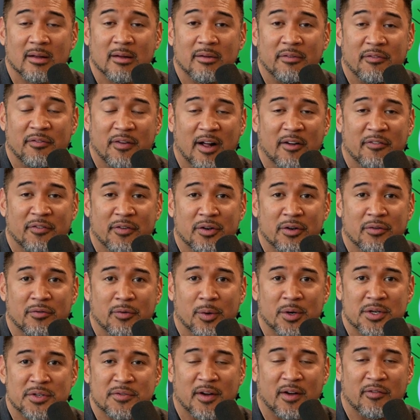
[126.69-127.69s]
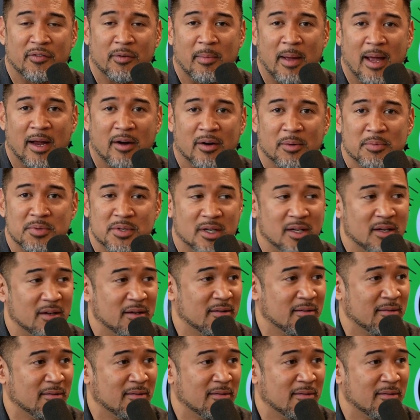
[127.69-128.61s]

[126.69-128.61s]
file for divorce, file for bankruptcy,